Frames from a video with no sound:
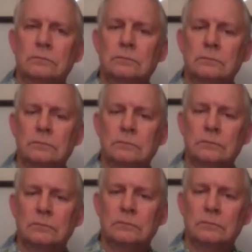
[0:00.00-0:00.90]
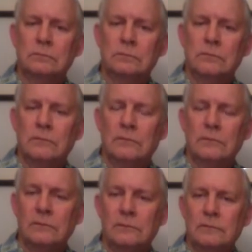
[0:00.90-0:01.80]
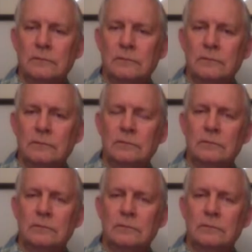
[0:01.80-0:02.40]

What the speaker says: The person shown says nothing.